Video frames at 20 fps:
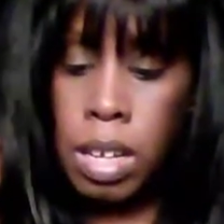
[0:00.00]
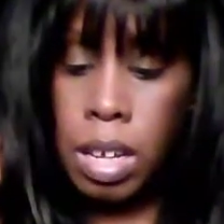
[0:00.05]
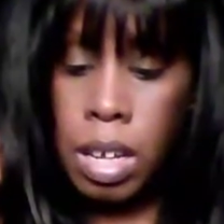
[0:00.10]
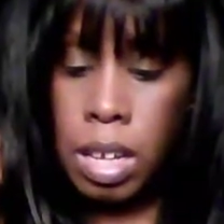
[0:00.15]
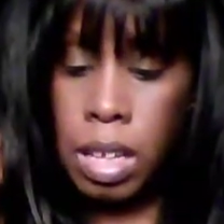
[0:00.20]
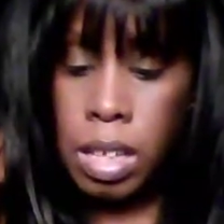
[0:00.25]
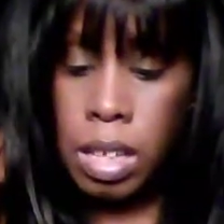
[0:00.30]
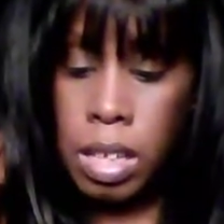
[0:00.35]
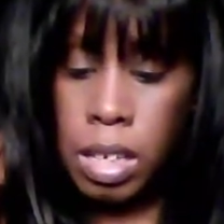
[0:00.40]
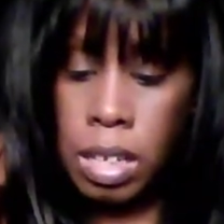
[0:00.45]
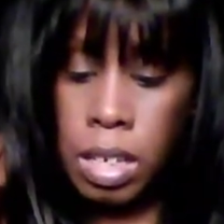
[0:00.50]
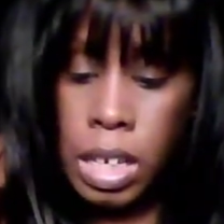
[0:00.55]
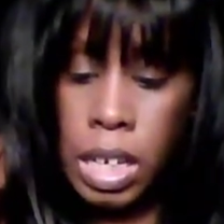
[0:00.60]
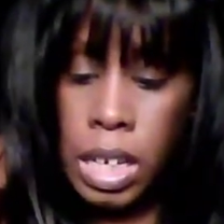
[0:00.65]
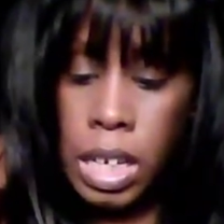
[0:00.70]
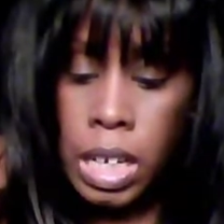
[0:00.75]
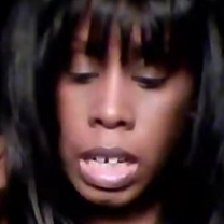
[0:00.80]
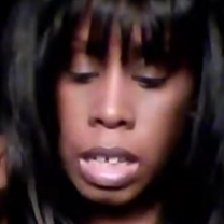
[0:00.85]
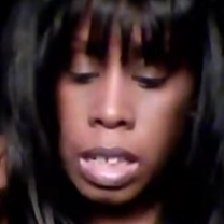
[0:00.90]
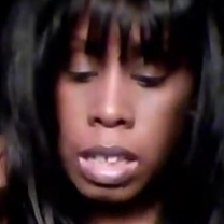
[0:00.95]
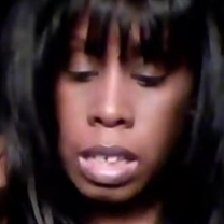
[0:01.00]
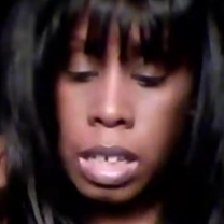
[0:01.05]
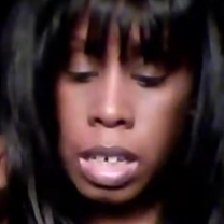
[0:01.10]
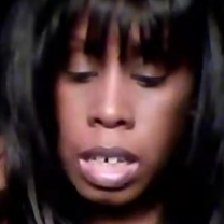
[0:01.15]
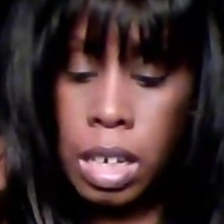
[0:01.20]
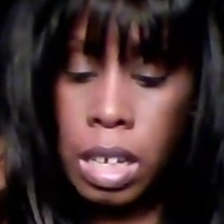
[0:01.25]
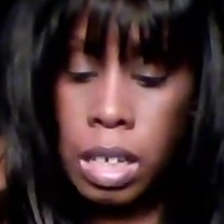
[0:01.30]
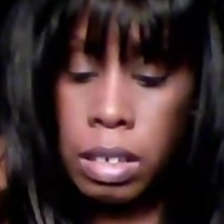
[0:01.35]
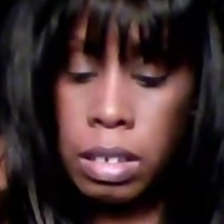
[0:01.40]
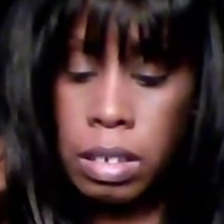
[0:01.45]
and then heat the
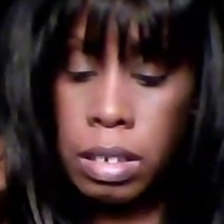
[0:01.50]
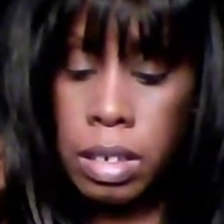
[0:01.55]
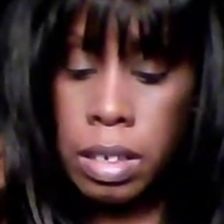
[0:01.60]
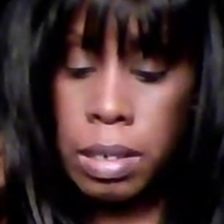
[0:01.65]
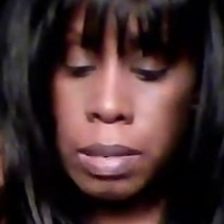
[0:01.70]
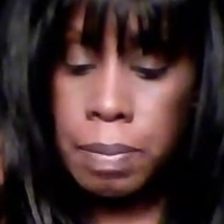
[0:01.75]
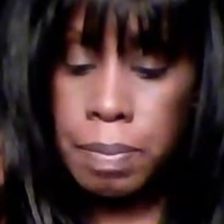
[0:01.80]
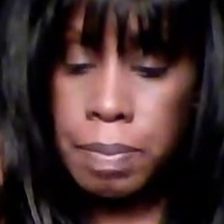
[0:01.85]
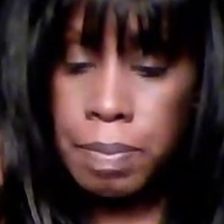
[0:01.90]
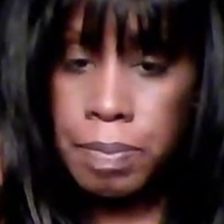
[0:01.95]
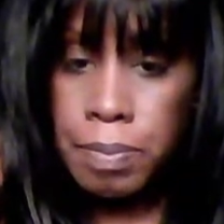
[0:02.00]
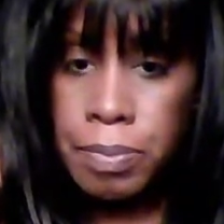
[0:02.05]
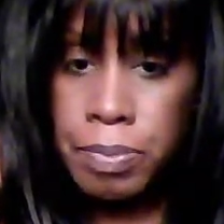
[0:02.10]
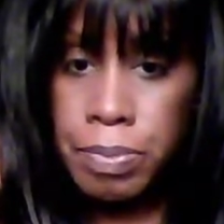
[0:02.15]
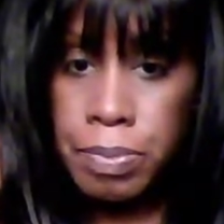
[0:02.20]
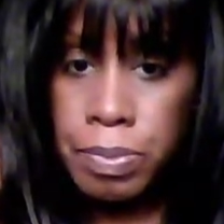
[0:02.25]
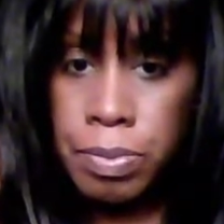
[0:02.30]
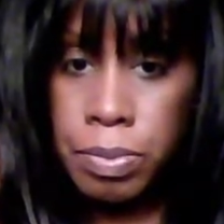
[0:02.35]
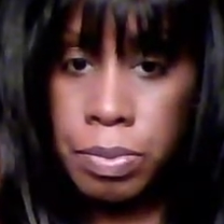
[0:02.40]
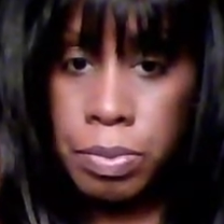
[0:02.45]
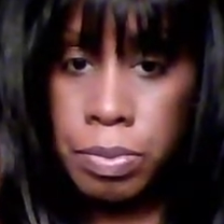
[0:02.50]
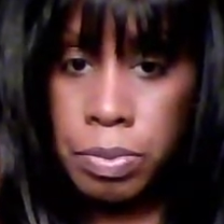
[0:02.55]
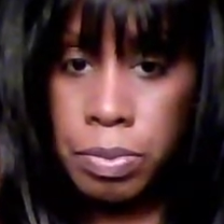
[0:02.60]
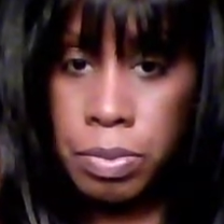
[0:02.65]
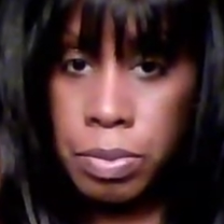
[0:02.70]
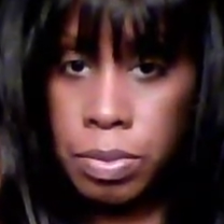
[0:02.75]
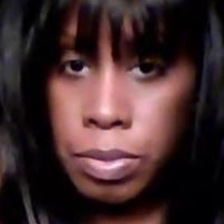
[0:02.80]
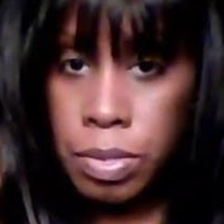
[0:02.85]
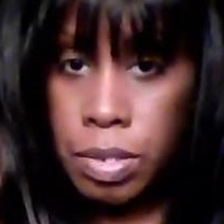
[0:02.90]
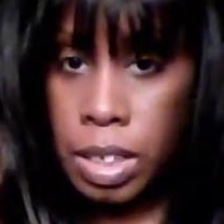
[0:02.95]
color up.
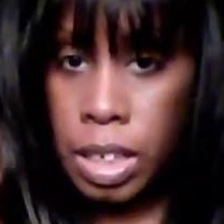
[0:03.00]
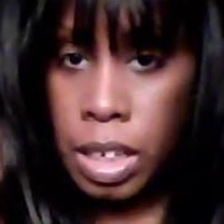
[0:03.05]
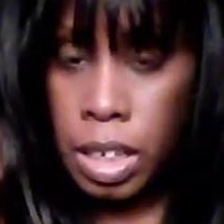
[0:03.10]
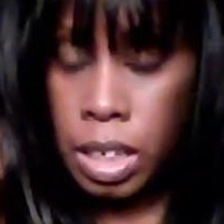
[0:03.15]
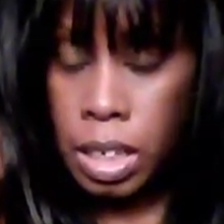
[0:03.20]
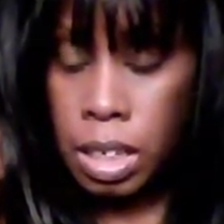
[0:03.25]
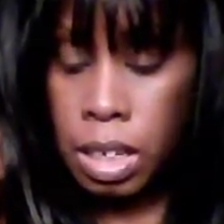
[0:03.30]
Heat